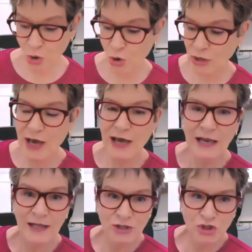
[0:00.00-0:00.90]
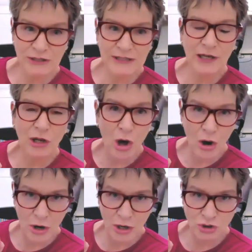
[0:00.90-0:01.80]
called Lizards at
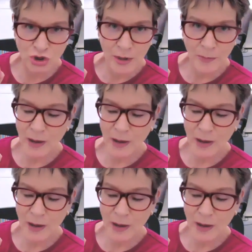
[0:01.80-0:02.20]
Large,